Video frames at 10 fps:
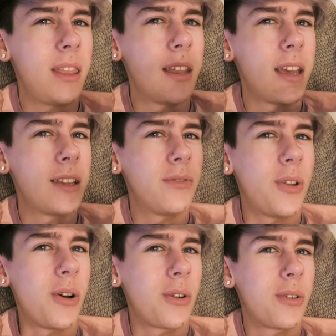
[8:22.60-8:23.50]
in the next
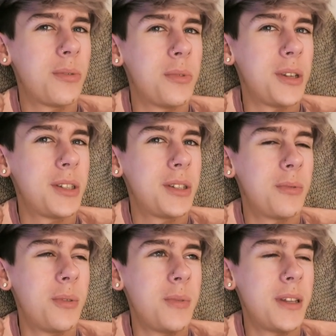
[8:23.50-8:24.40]
vlog, which
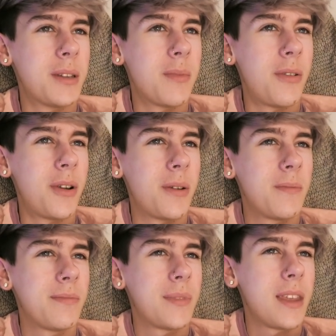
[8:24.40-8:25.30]
will be tomorrow.
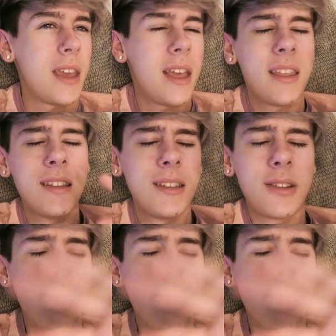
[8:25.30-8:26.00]
This is